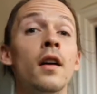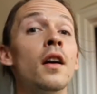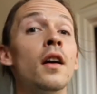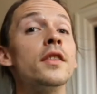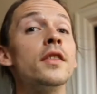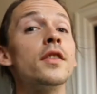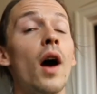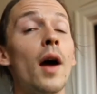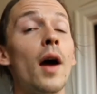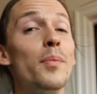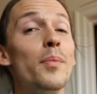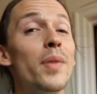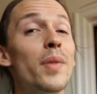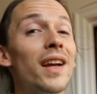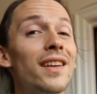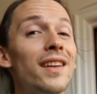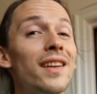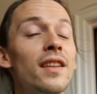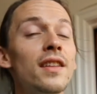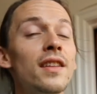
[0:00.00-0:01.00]
So I
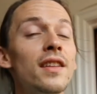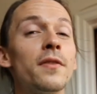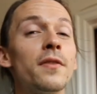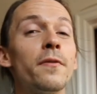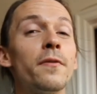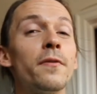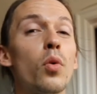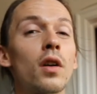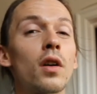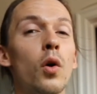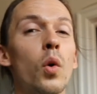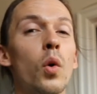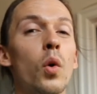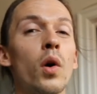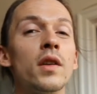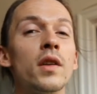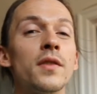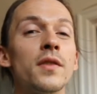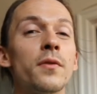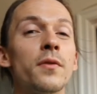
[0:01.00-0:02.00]
picked these four
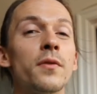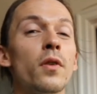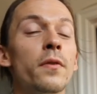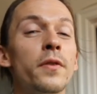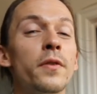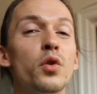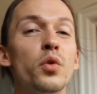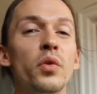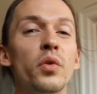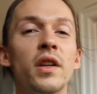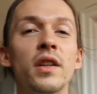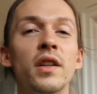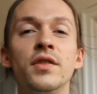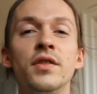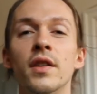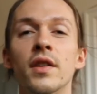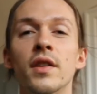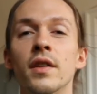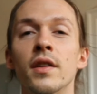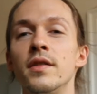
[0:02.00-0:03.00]
chords for a few
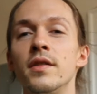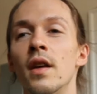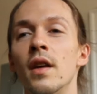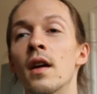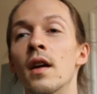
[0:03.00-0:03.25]
reasons.